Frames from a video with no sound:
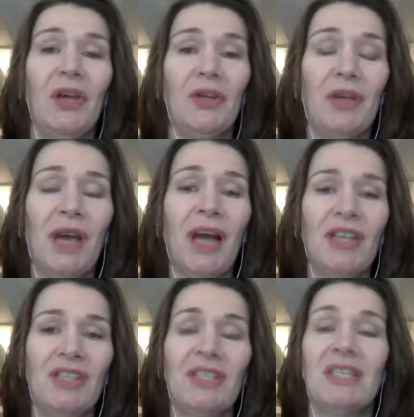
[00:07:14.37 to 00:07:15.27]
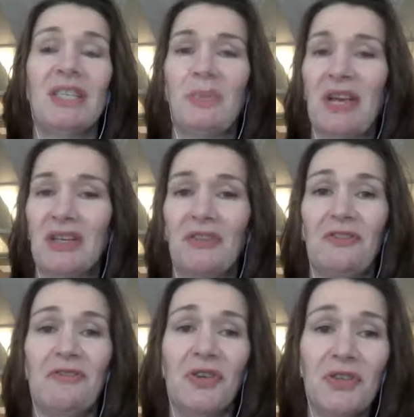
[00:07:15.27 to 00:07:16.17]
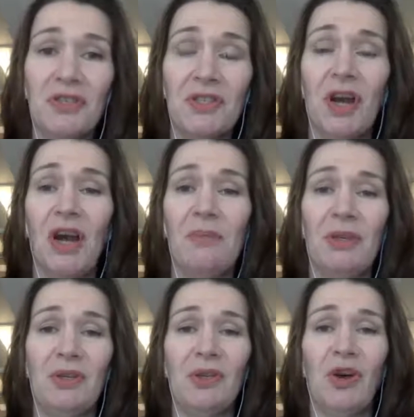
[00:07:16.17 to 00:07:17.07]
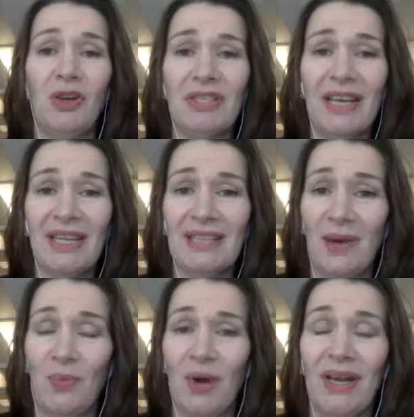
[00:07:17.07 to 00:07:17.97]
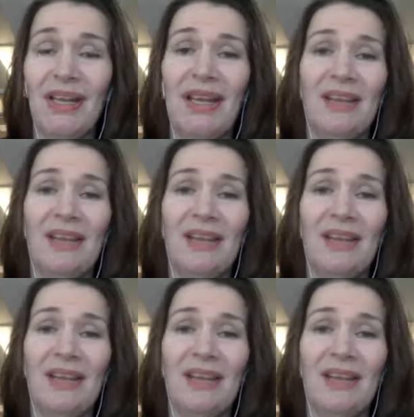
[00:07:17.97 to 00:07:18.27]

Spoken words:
you can't just expect the first time that you contact someone